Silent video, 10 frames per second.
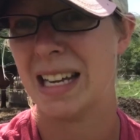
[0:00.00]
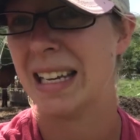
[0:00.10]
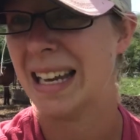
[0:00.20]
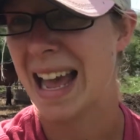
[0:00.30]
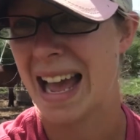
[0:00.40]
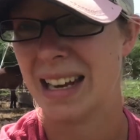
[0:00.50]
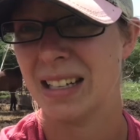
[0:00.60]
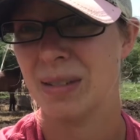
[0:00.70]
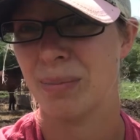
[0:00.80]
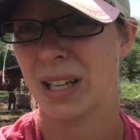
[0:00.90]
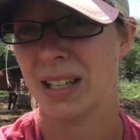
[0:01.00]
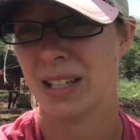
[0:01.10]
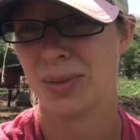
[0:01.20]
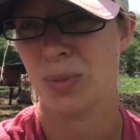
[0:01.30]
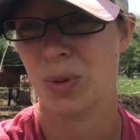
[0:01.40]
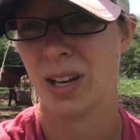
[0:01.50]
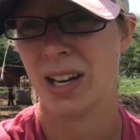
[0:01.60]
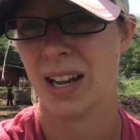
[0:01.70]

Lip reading: and he hadn't by the next morning,